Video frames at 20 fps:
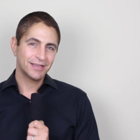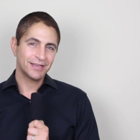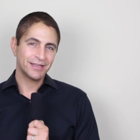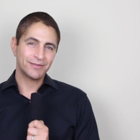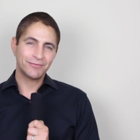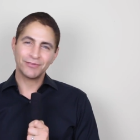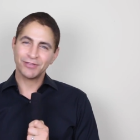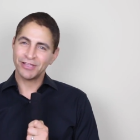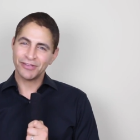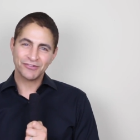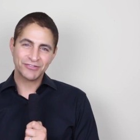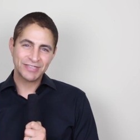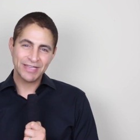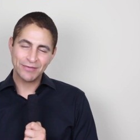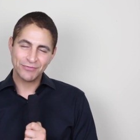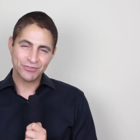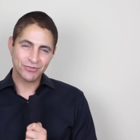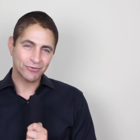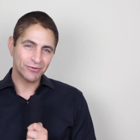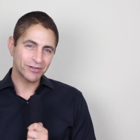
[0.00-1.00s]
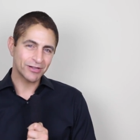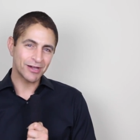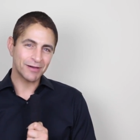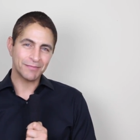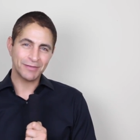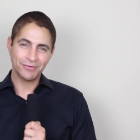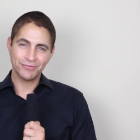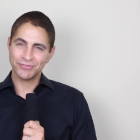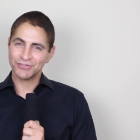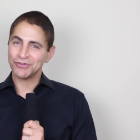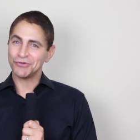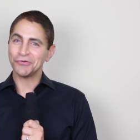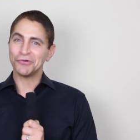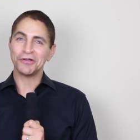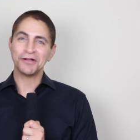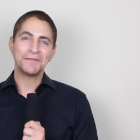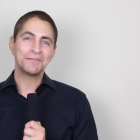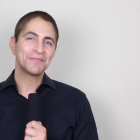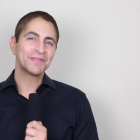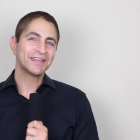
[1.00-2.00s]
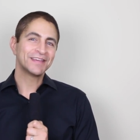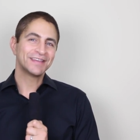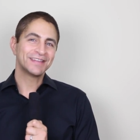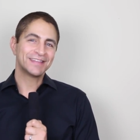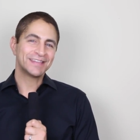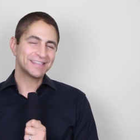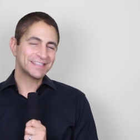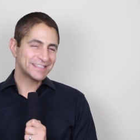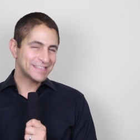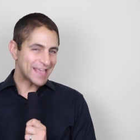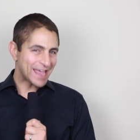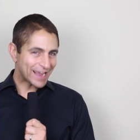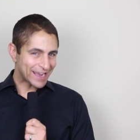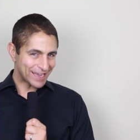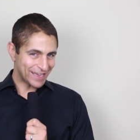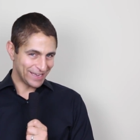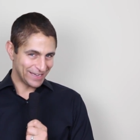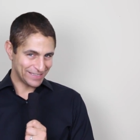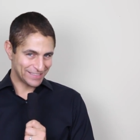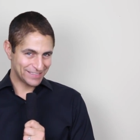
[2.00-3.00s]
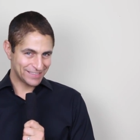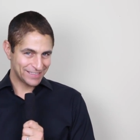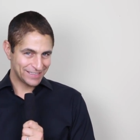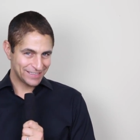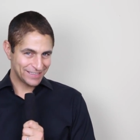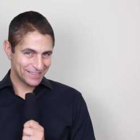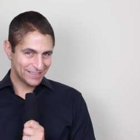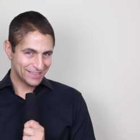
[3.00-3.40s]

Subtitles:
I didn't really understand what's going on, but it was cool. The second